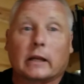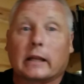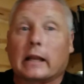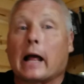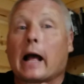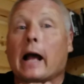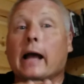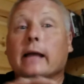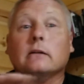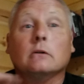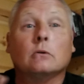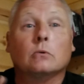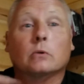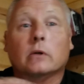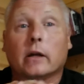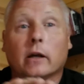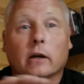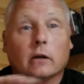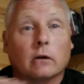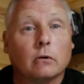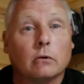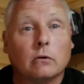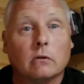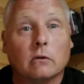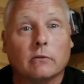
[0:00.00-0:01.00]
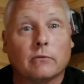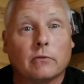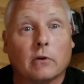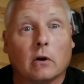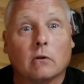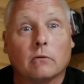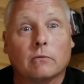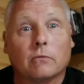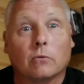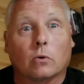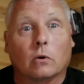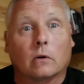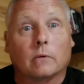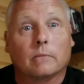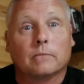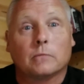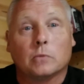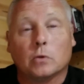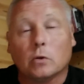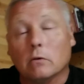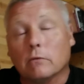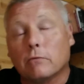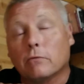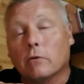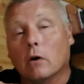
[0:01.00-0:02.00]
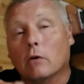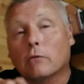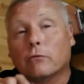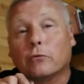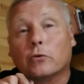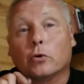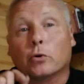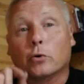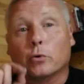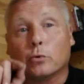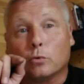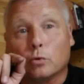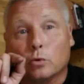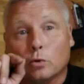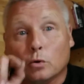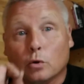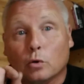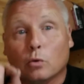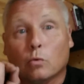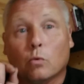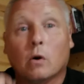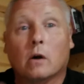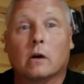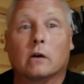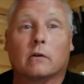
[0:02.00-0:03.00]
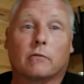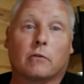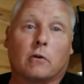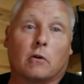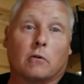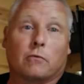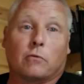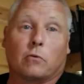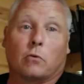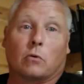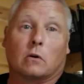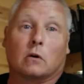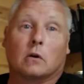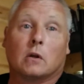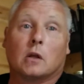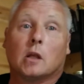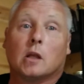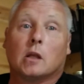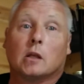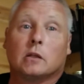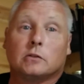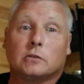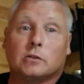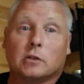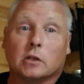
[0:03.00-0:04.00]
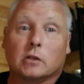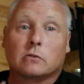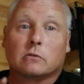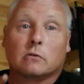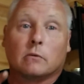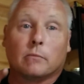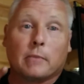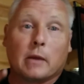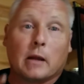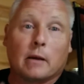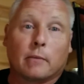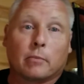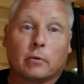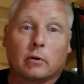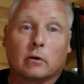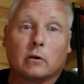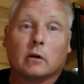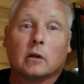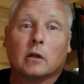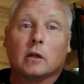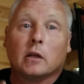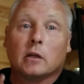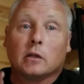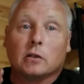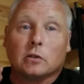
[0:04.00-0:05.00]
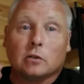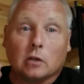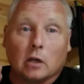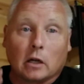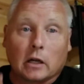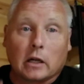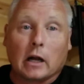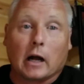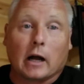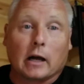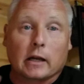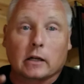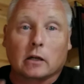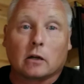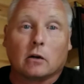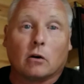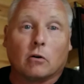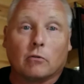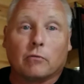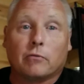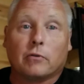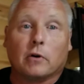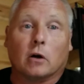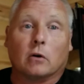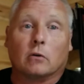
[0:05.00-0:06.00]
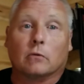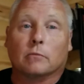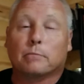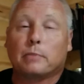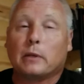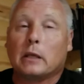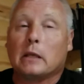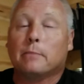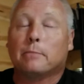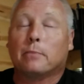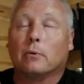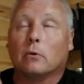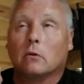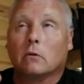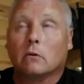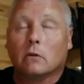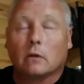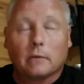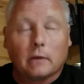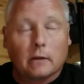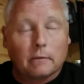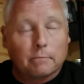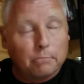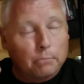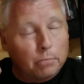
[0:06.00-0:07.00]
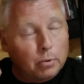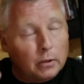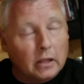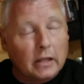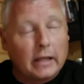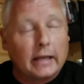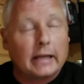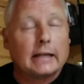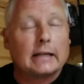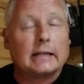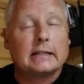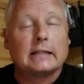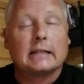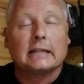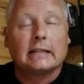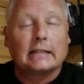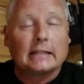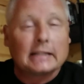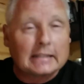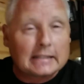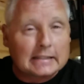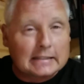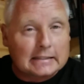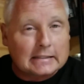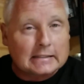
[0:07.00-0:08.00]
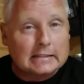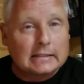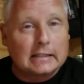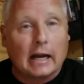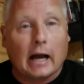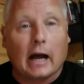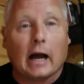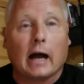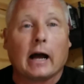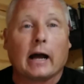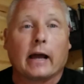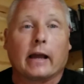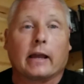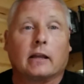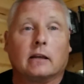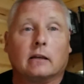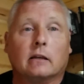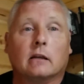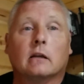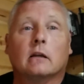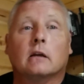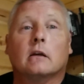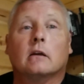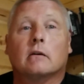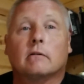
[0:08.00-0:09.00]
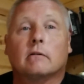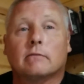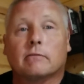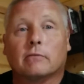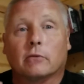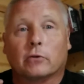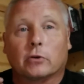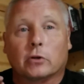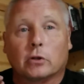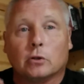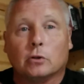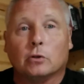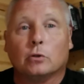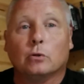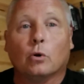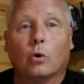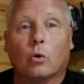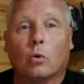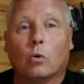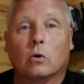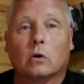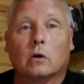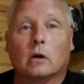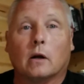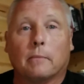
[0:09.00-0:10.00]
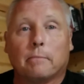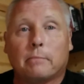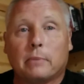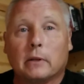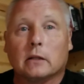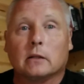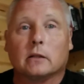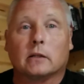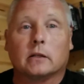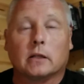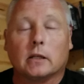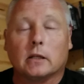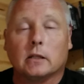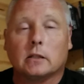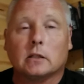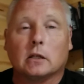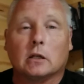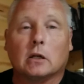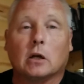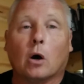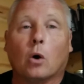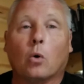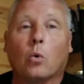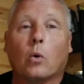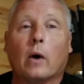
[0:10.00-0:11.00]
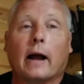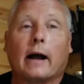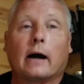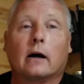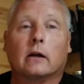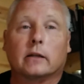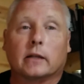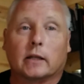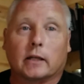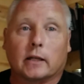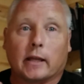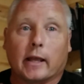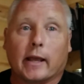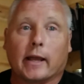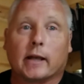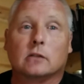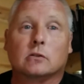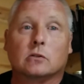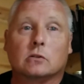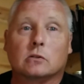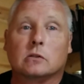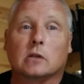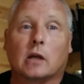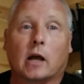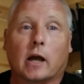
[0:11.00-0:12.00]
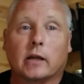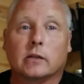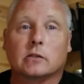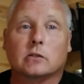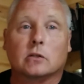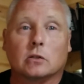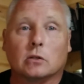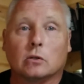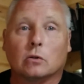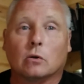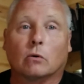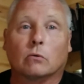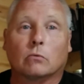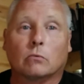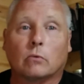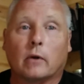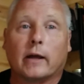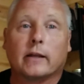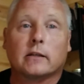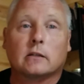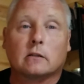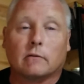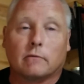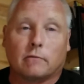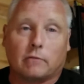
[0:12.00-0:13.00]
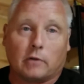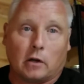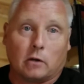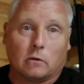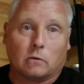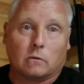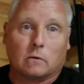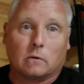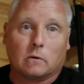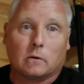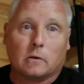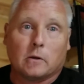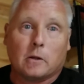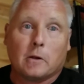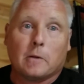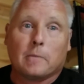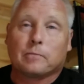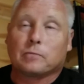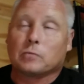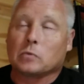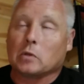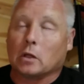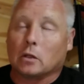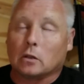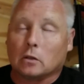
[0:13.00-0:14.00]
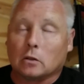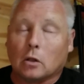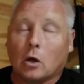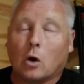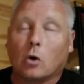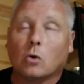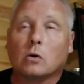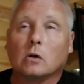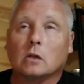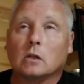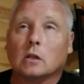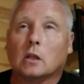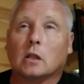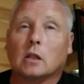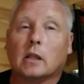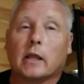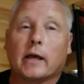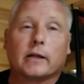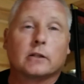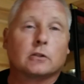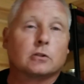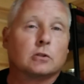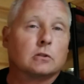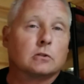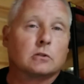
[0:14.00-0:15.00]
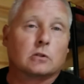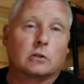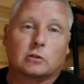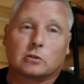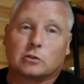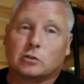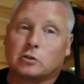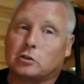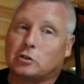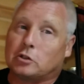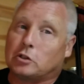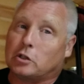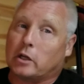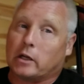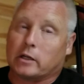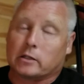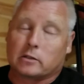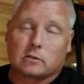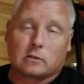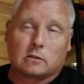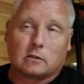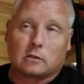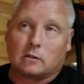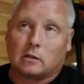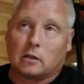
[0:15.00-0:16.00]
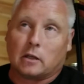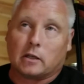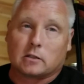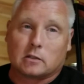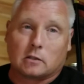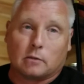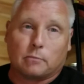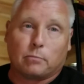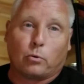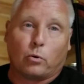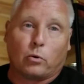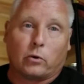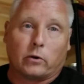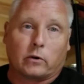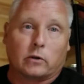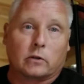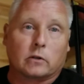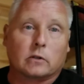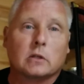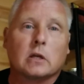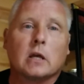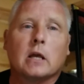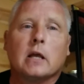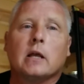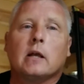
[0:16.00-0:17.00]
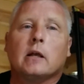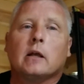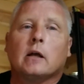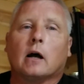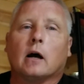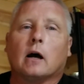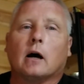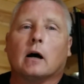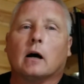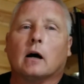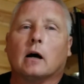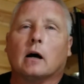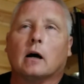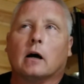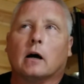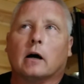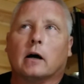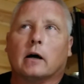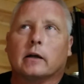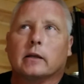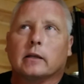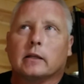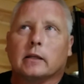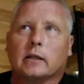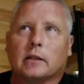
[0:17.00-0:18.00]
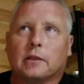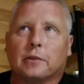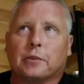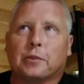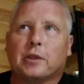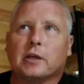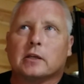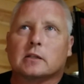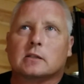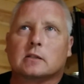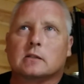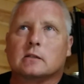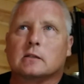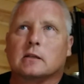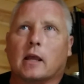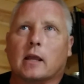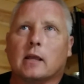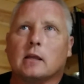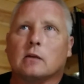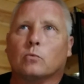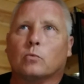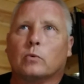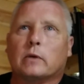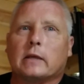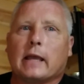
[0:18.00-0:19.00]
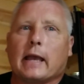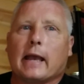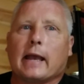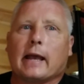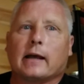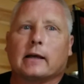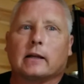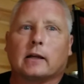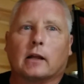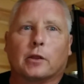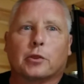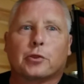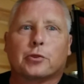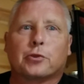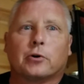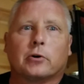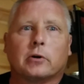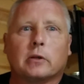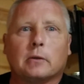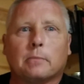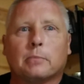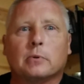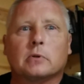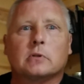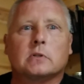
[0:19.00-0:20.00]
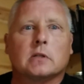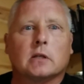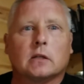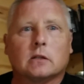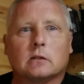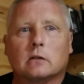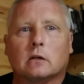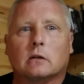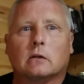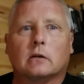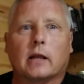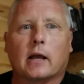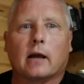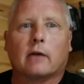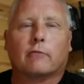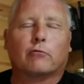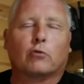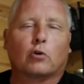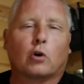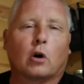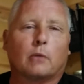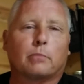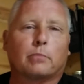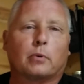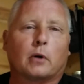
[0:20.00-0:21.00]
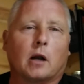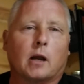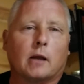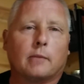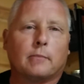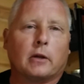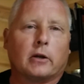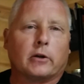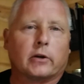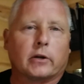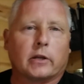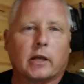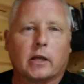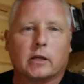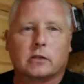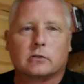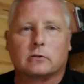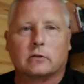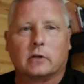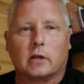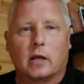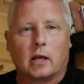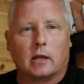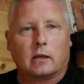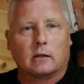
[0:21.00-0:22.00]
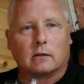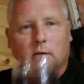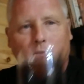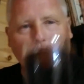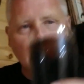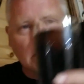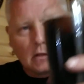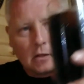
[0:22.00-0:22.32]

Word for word: And I don't care who you vote for. You vote for who you want to vote for. Just remember, you got to go vote. People bled and died for your ability to go out and exercise your right to vote. The local elections are just as important. Uh, in this state, we had a 30% turnout for our primary yesterday.